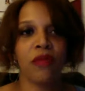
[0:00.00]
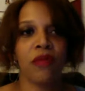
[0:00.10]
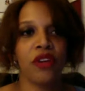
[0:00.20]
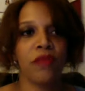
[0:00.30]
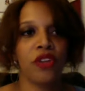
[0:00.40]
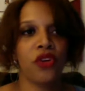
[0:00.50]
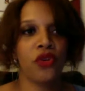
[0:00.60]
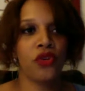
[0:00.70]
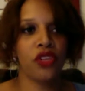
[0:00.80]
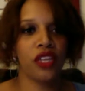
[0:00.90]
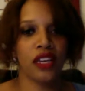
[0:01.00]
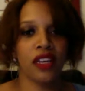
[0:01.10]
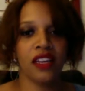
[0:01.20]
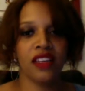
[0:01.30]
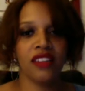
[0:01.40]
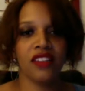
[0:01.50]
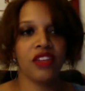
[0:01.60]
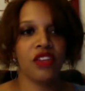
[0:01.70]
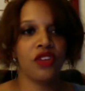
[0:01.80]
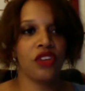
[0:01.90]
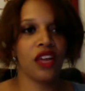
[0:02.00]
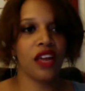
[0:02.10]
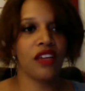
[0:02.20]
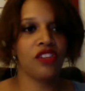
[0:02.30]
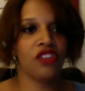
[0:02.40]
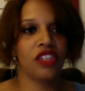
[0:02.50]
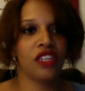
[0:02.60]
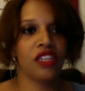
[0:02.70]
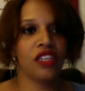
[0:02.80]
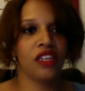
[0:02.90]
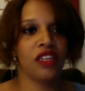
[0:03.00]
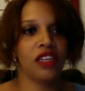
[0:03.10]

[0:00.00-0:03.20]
up the Google link so that you can actually,